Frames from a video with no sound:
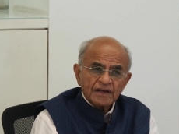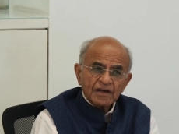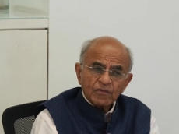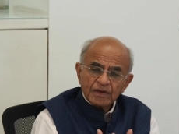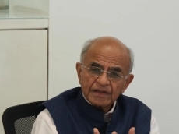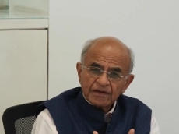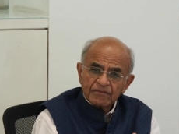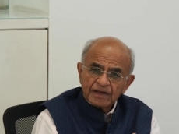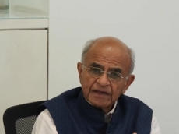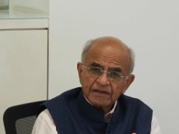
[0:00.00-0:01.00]
when they
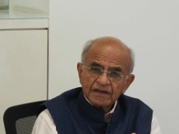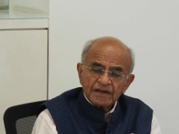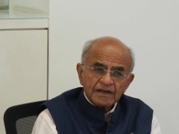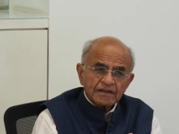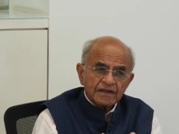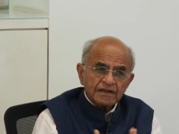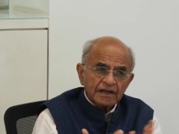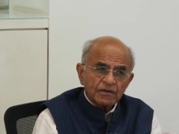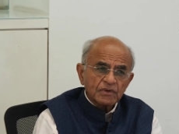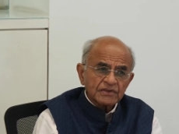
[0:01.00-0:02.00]
read that
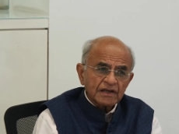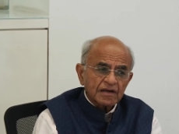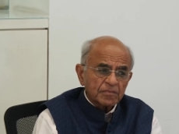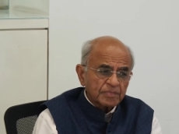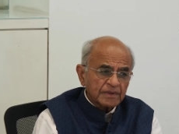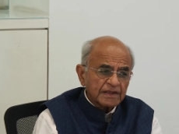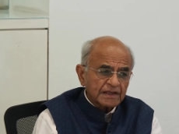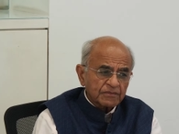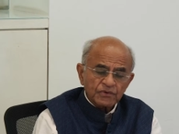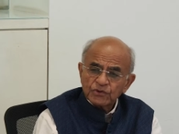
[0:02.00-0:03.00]
here was a company
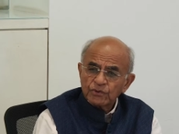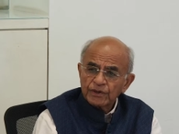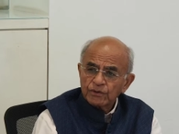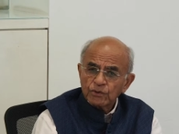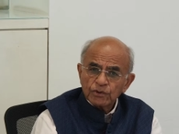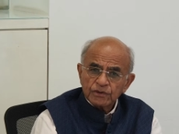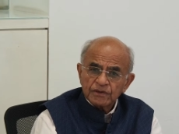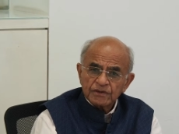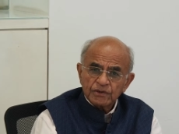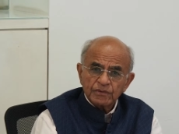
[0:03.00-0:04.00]
that was doing good
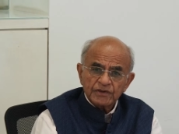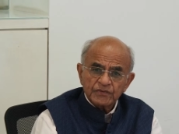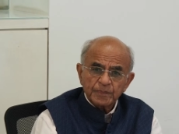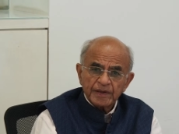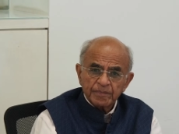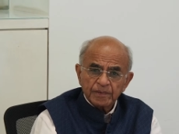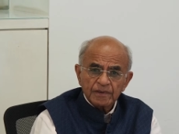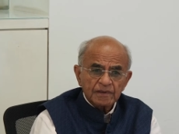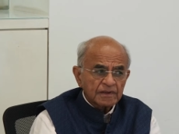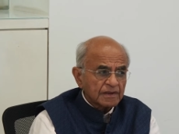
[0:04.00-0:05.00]
to its
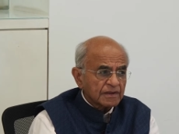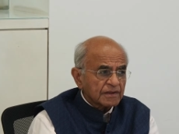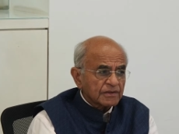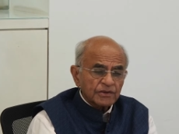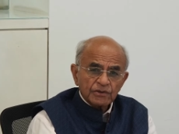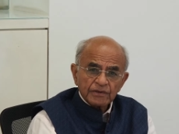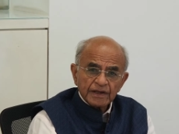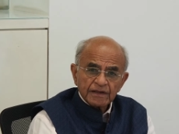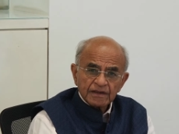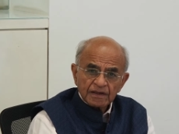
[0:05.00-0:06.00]
people
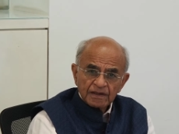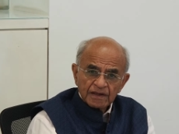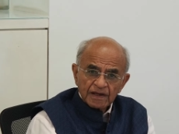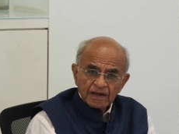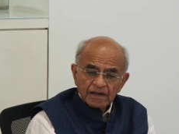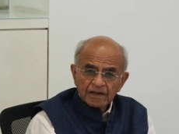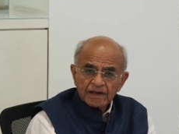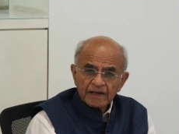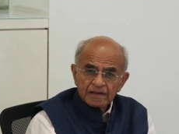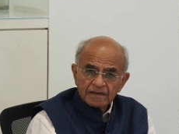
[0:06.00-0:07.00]
during a
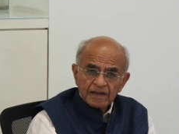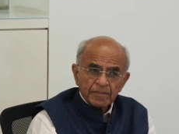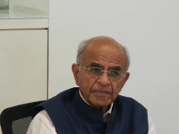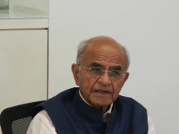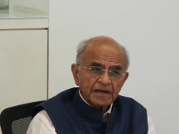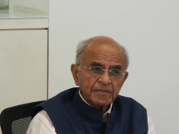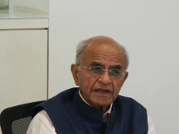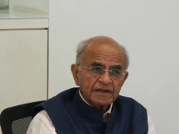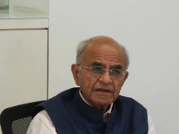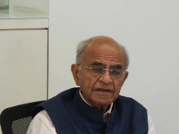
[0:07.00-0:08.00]
health
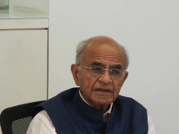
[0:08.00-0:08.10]
epidemic,